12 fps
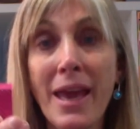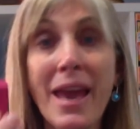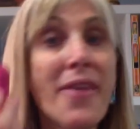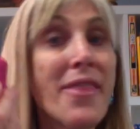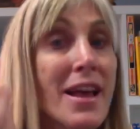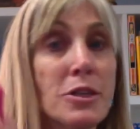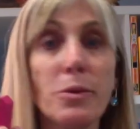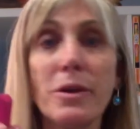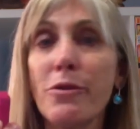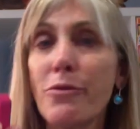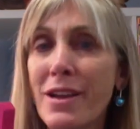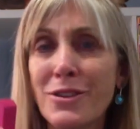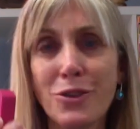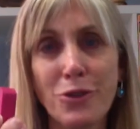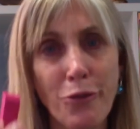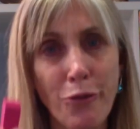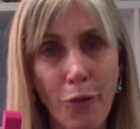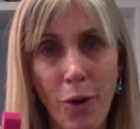and that's what erasers are
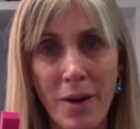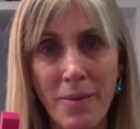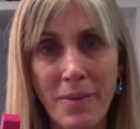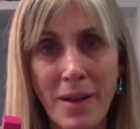for.